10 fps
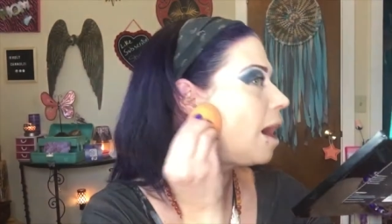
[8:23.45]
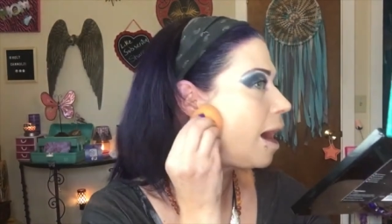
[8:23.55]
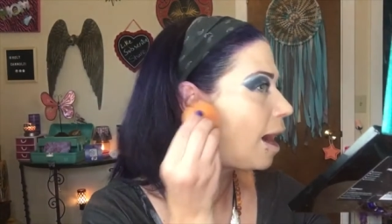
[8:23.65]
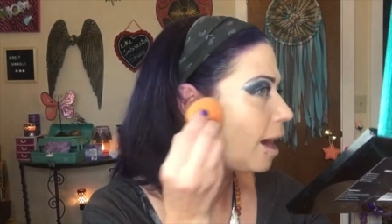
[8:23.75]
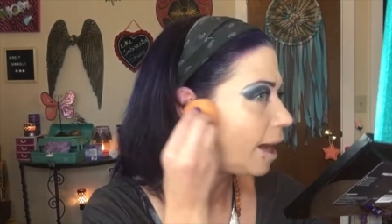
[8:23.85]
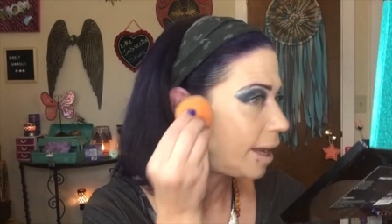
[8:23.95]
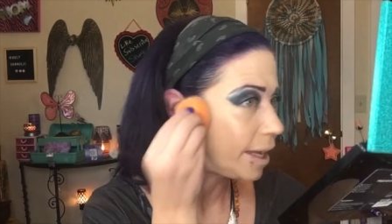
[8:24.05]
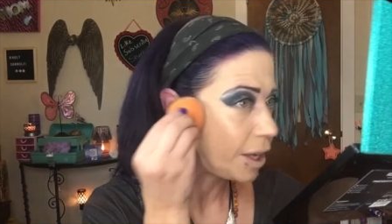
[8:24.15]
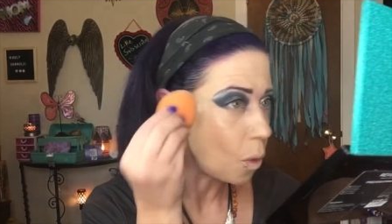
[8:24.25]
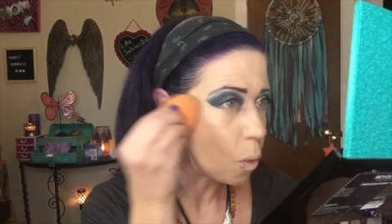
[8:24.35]

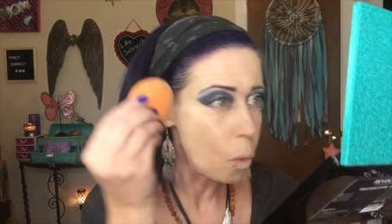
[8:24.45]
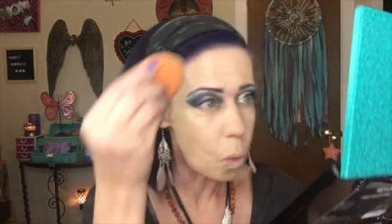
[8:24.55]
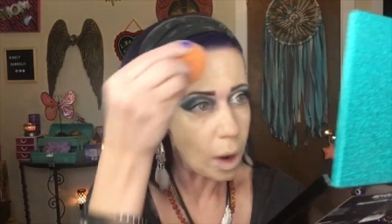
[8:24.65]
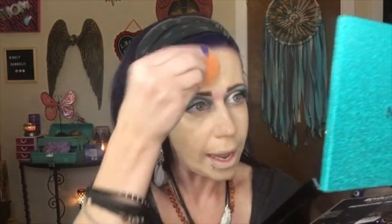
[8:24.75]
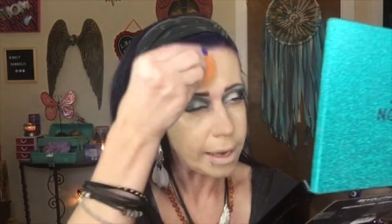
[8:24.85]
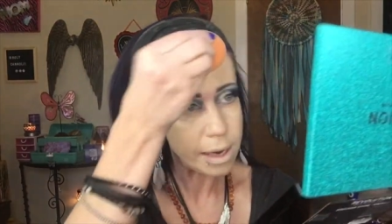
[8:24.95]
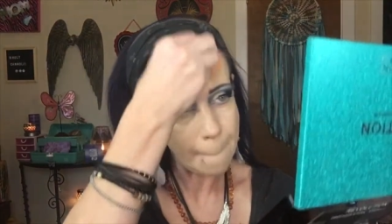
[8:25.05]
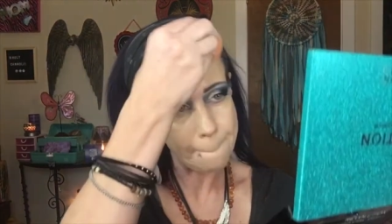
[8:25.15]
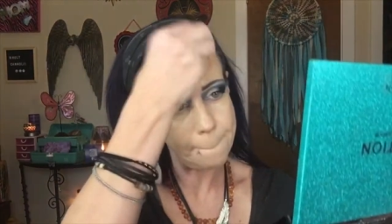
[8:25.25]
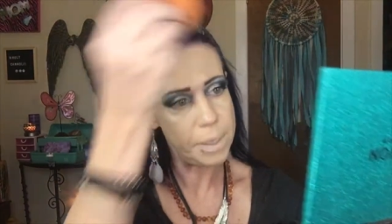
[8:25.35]
I went
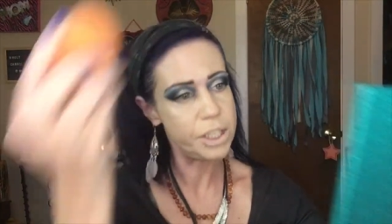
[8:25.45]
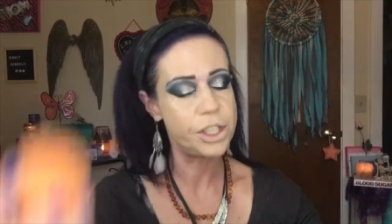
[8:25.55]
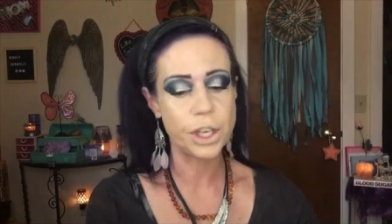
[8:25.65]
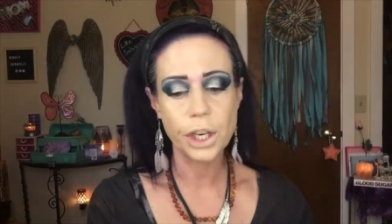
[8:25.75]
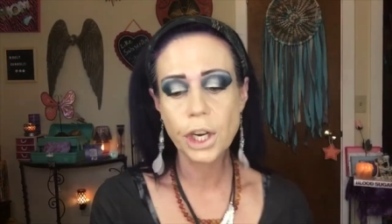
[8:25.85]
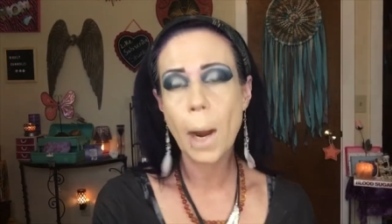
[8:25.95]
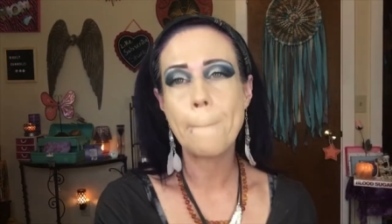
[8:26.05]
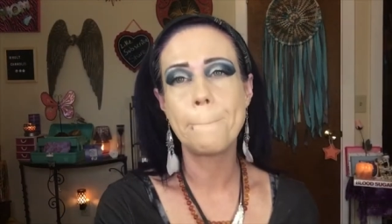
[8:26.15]
berserk